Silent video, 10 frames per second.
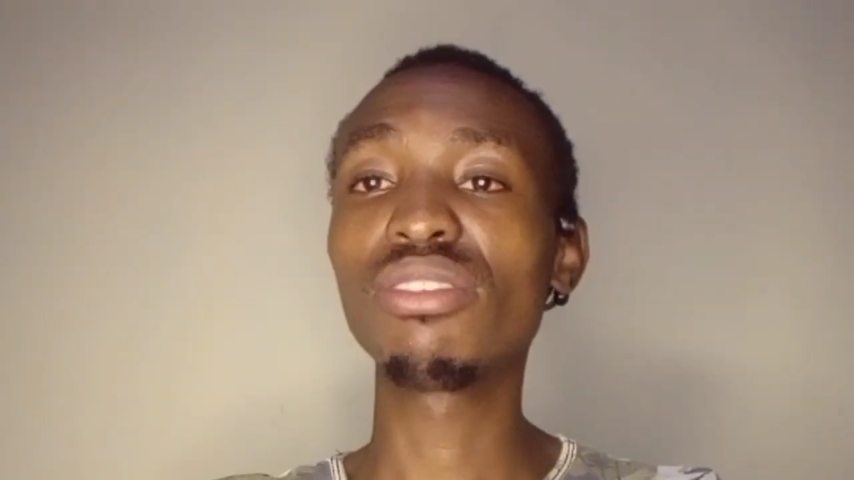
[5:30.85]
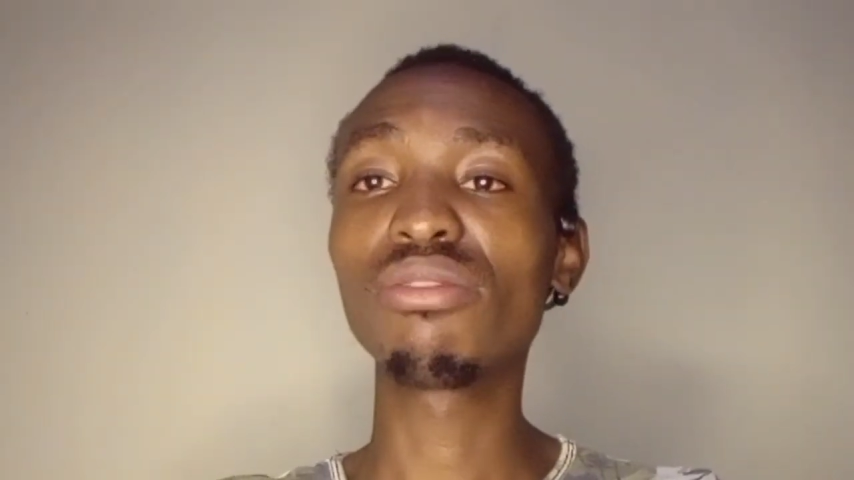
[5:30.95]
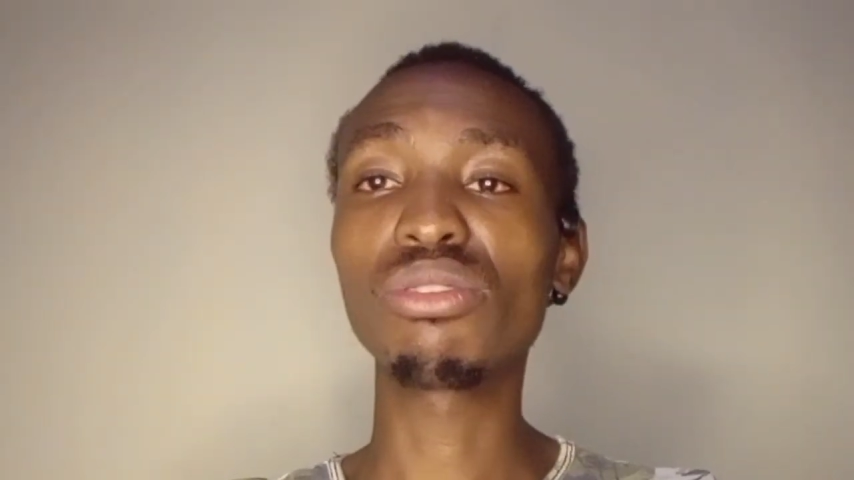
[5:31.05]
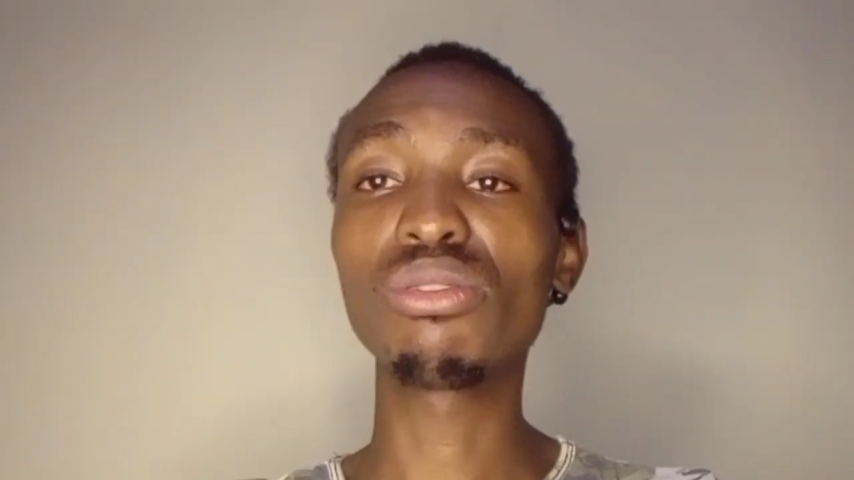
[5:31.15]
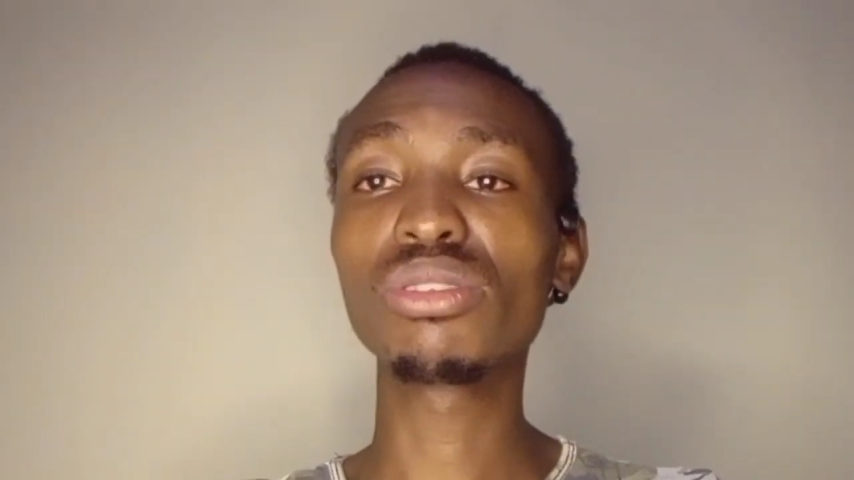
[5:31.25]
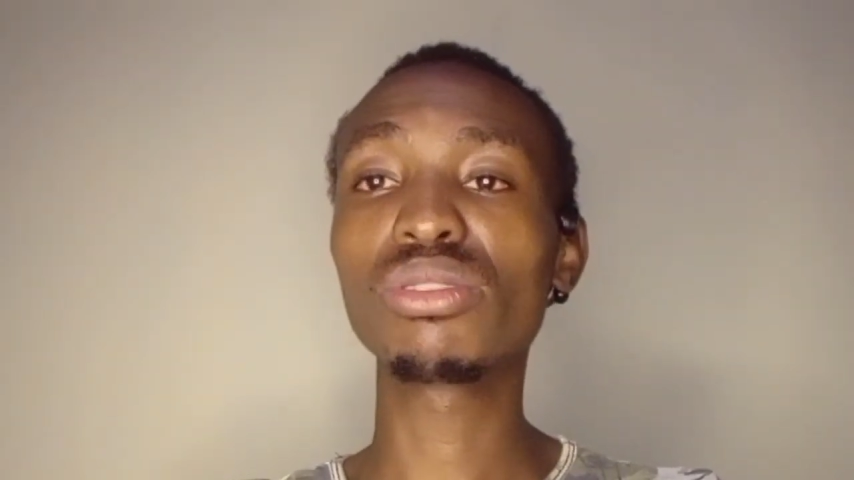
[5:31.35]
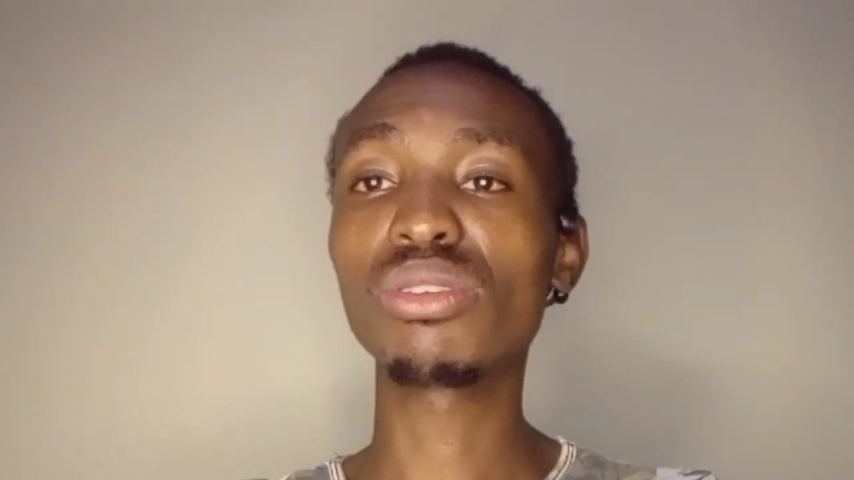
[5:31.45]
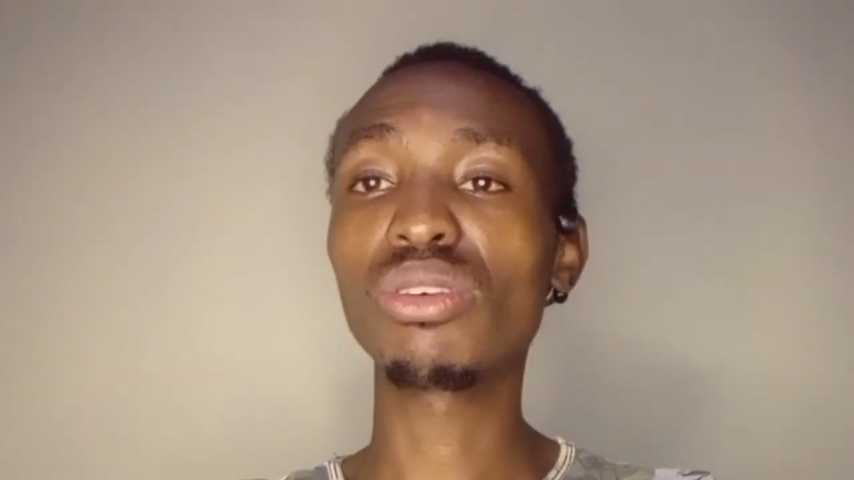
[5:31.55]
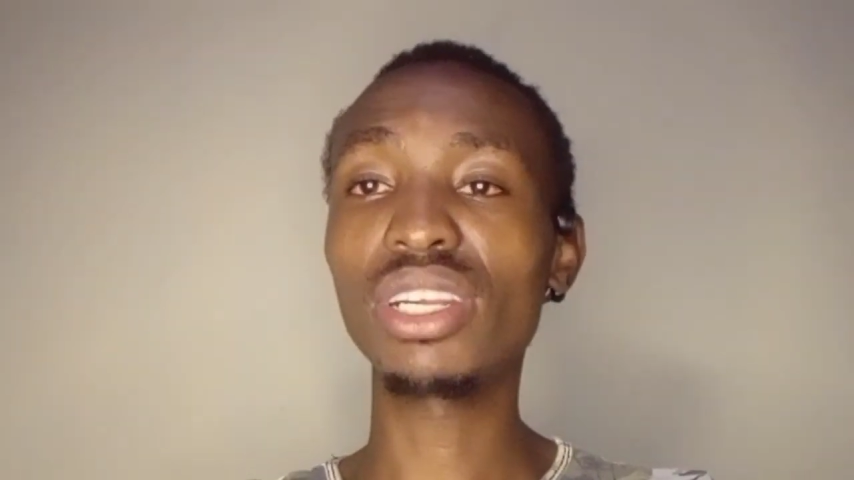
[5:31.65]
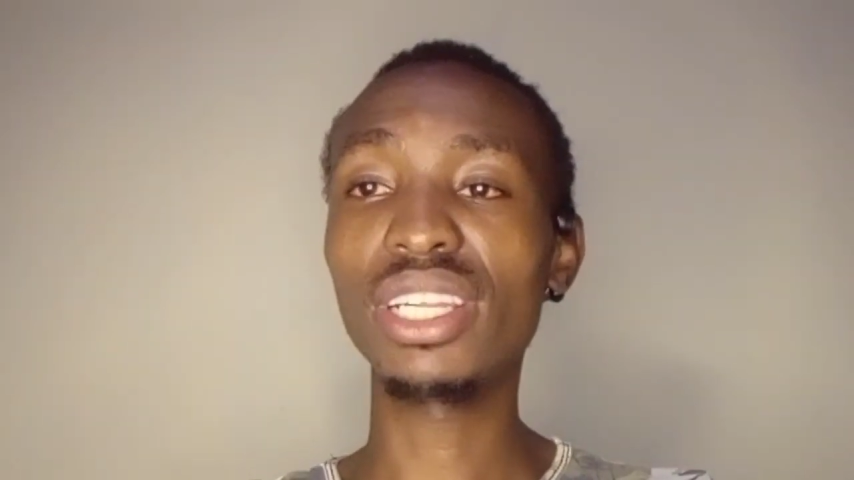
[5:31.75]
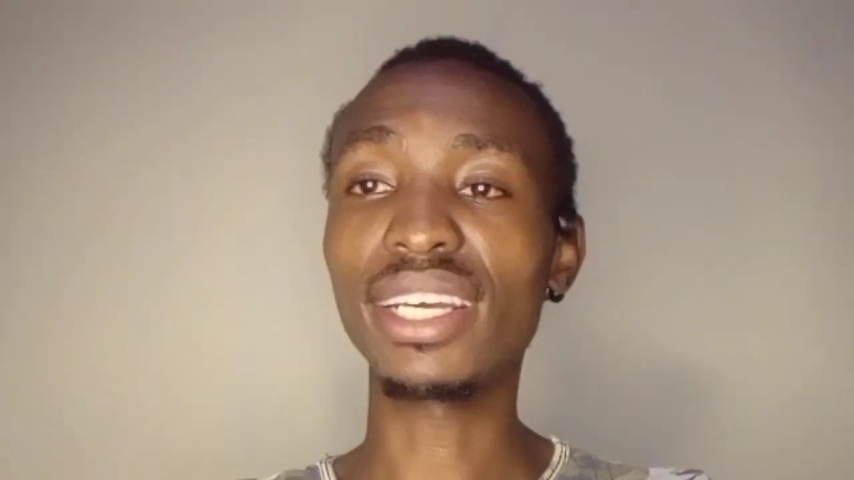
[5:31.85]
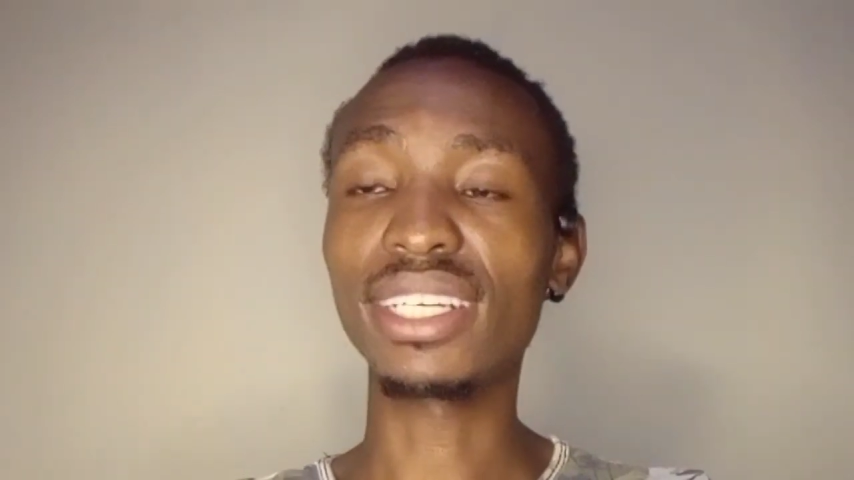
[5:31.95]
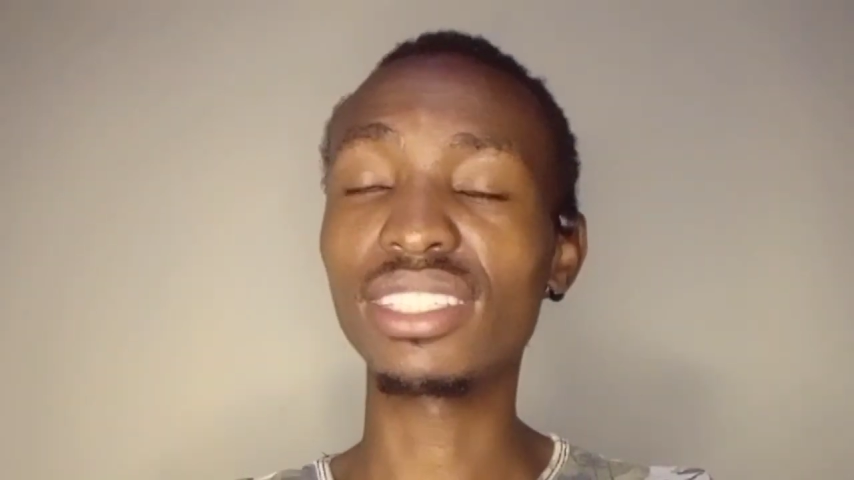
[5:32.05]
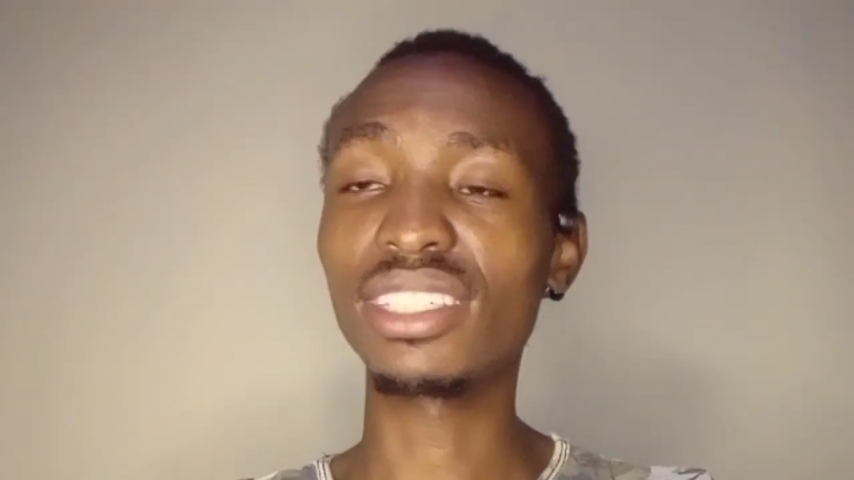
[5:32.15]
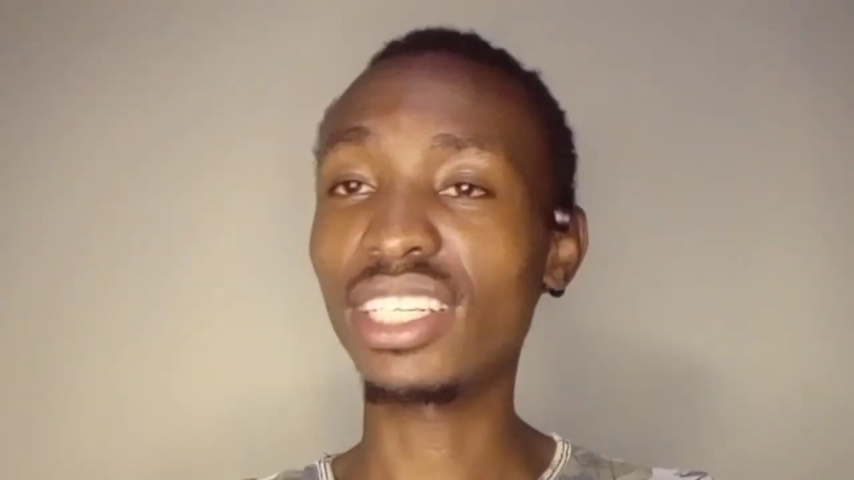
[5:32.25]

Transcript: for those old years